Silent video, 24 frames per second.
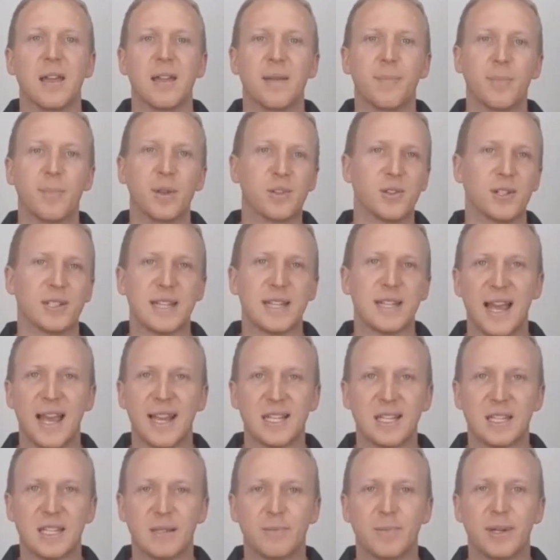because
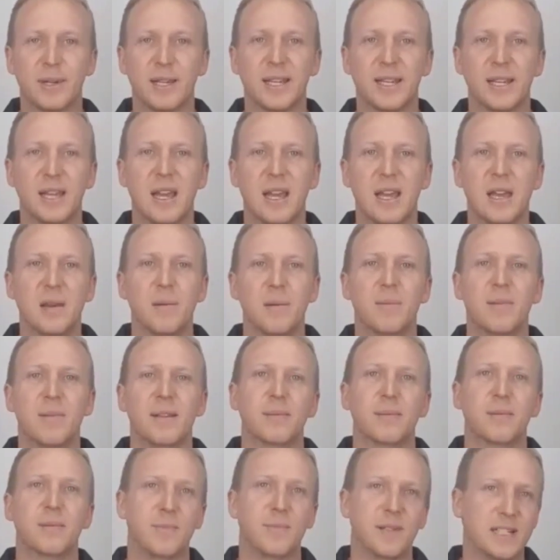ATP
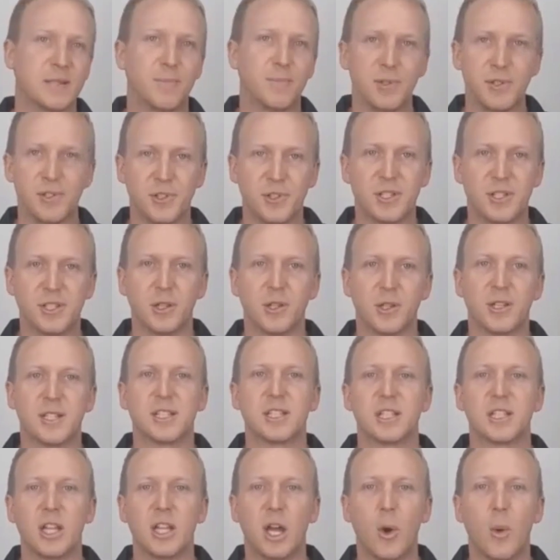is produced a lot
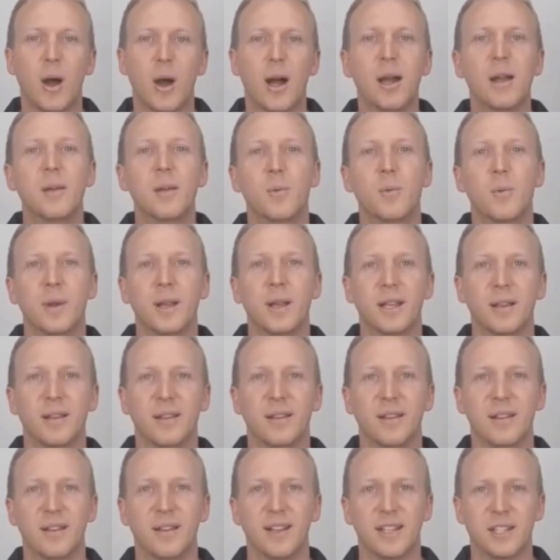slower
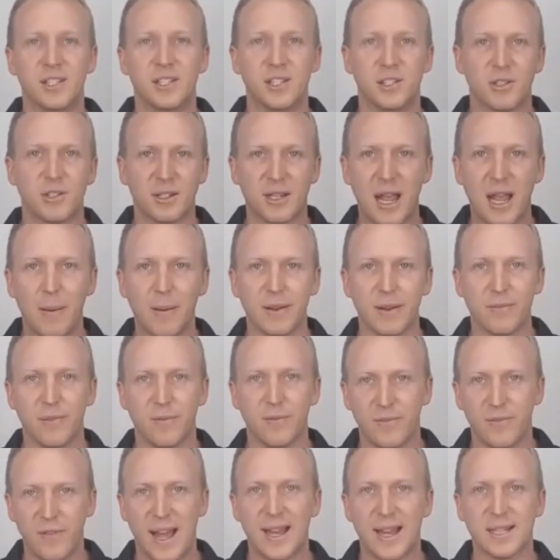when it's coming from
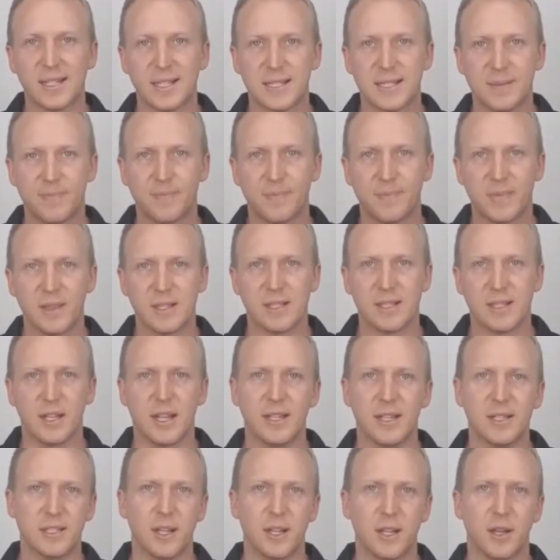fats.
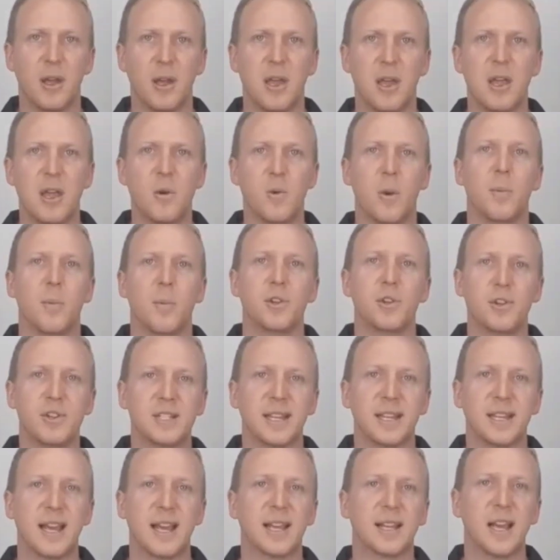So when we're
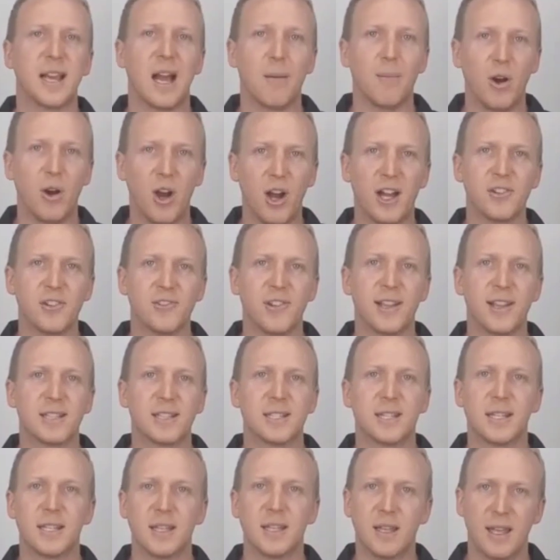using our
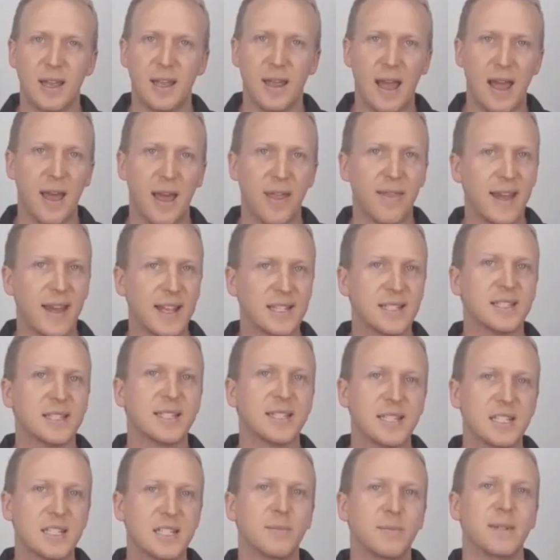carbohydrates, that
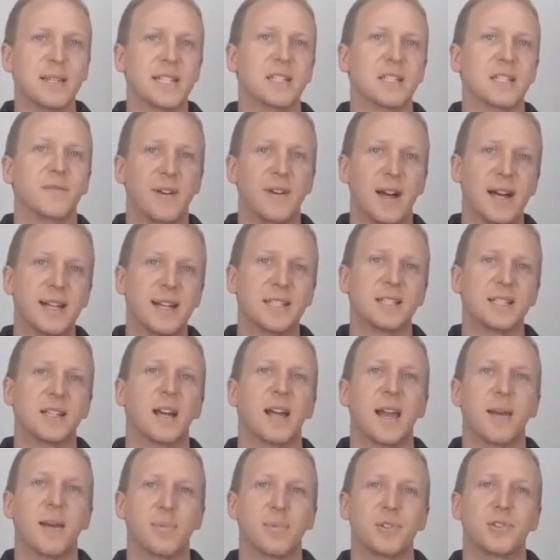system is faster
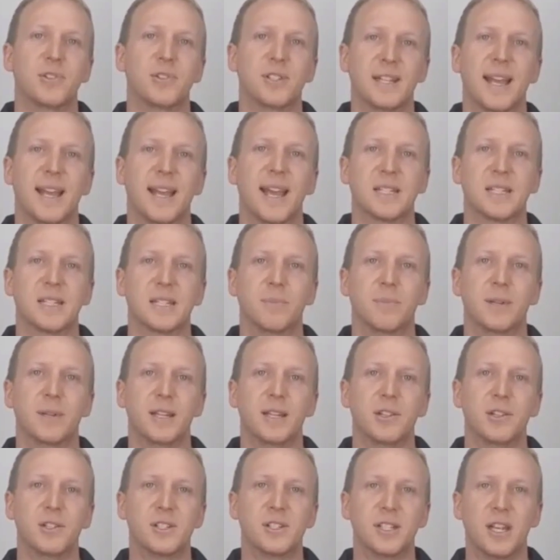at producing ATP
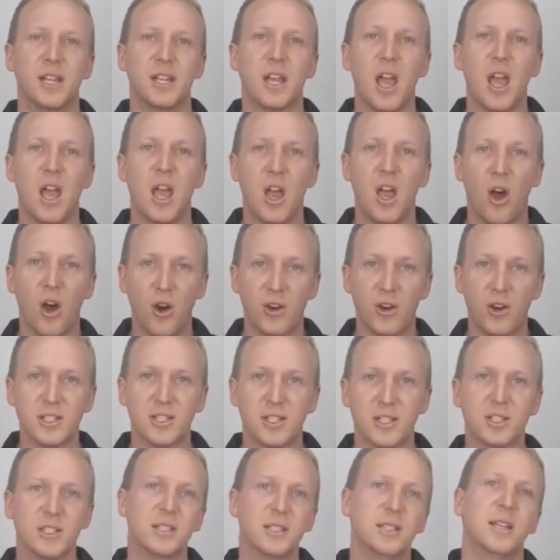using
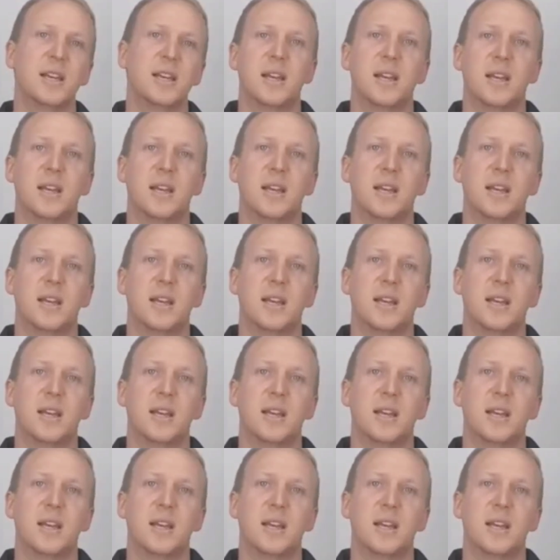oxygen